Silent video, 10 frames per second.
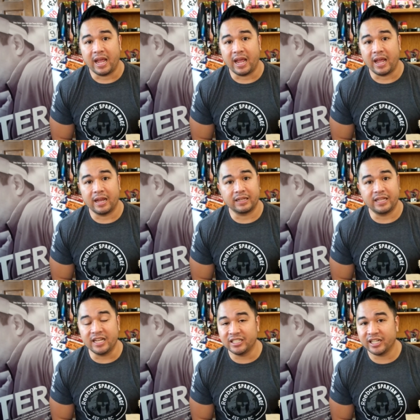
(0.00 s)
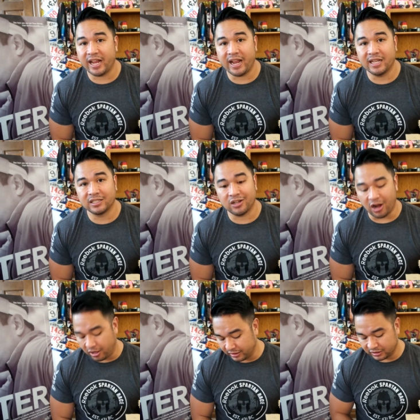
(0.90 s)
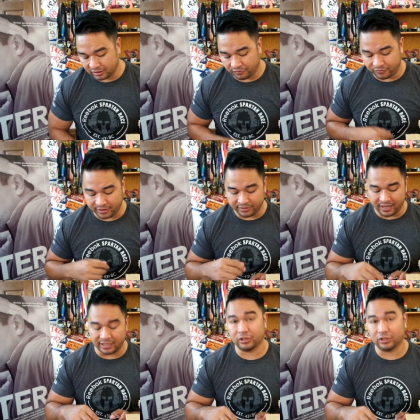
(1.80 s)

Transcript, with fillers: and keychains and all these little fun things.